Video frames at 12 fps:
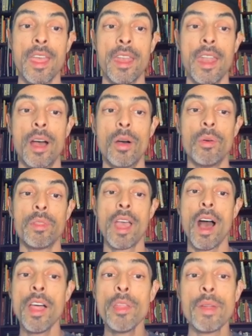Now, the
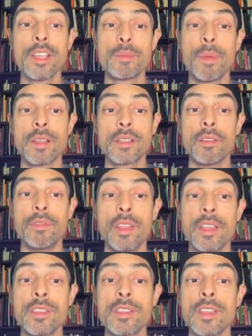other aspect of
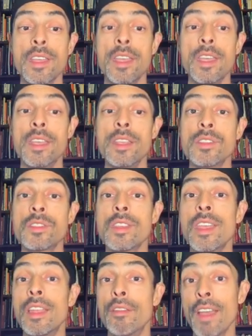this is
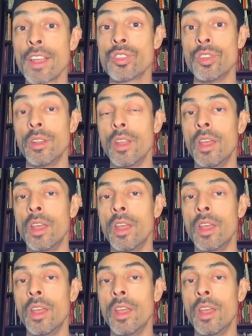infection.